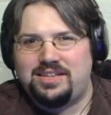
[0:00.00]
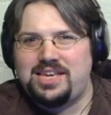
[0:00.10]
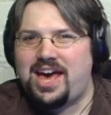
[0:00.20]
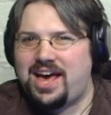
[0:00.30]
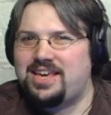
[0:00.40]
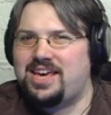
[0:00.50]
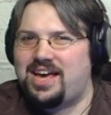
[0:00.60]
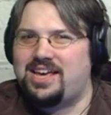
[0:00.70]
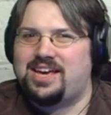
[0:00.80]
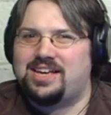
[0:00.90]

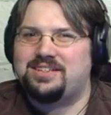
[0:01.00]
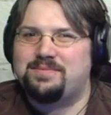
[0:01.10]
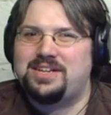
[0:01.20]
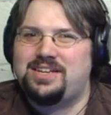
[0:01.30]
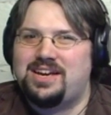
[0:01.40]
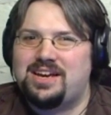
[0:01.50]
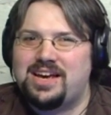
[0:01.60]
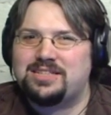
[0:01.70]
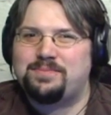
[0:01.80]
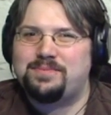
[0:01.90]
Yeah. Somebody,
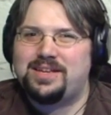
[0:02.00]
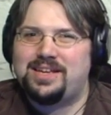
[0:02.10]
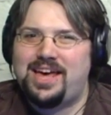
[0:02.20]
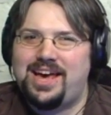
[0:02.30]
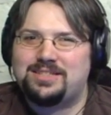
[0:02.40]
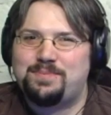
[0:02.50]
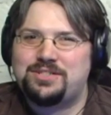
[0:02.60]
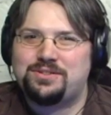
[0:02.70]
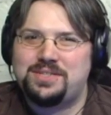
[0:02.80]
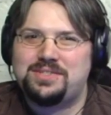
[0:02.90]

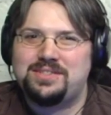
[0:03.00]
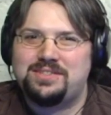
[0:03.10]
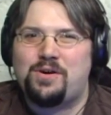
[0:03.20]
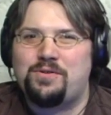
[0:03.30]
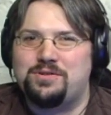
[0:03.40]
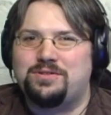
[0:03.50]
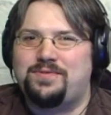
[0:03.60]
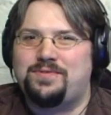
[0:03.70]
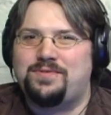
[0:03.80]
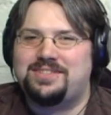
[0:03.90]
especially since all those
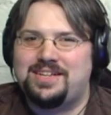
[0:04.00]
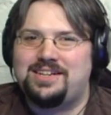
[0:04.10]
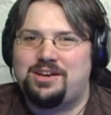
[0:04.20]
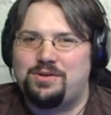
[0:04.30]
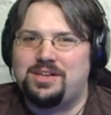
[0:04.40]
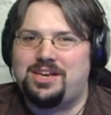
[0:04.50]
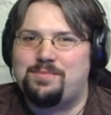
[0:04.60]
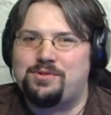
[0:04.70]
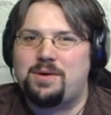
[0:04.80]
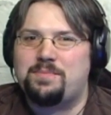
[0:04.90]
affiliates did go to the
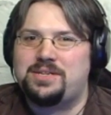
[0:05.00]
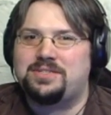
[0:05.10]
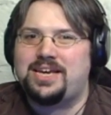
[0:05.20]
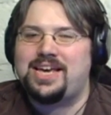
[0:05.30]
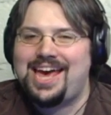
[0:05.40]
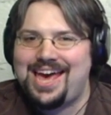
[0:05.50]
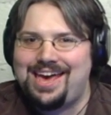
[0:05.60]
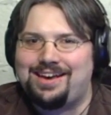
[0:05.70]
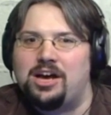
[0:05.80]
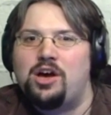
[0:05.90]
cable company and say,
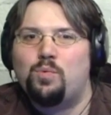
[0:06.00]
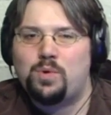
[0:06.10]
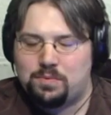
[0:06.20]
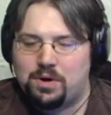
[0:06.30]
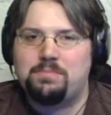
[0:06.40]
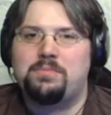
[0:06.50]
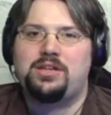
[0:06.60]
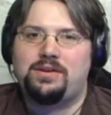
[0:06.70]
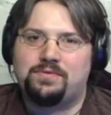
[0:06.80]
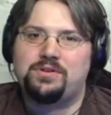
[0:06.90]
"Hey, we want
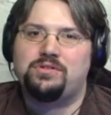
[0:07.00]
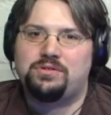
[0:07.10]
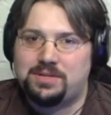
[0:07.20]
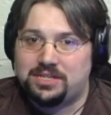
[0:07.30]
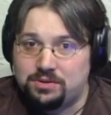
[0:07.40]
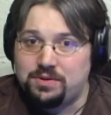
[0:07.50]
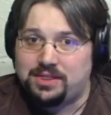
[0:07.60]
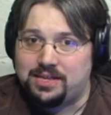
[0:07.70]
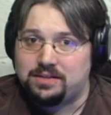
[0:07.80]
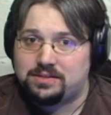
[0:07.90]
money for you to be doing
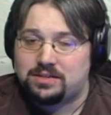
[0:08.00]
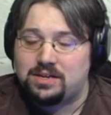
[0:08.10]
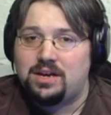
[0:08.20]
this."